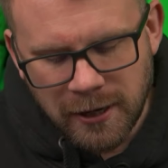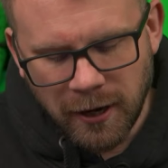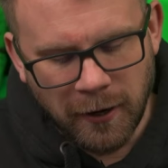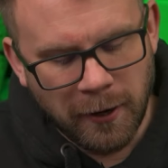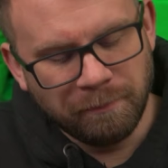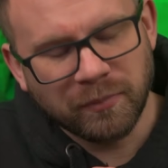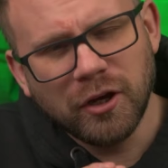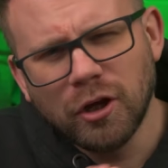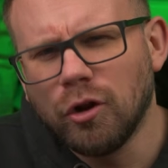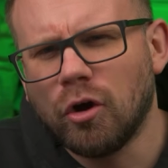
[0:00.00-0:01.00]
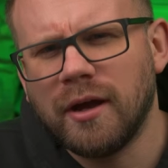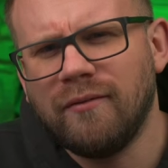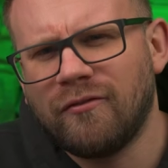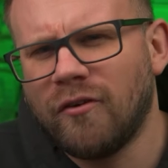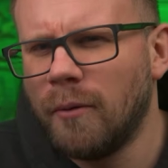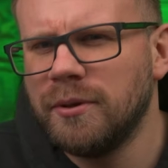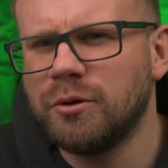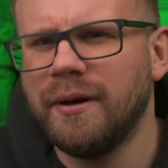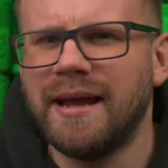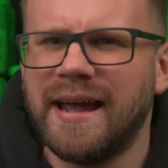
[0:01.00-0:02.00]
You're looking for
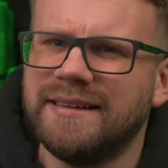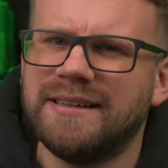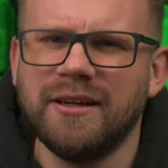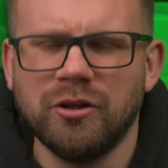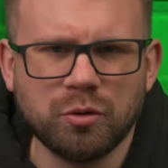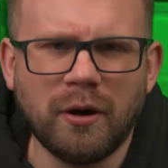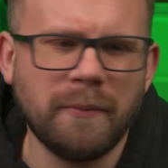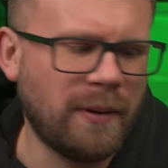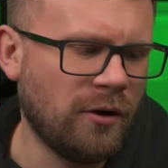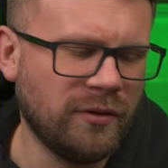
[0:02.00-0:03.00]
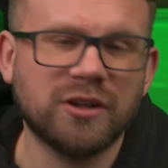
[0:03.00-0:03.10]
between 18 and 20 pound.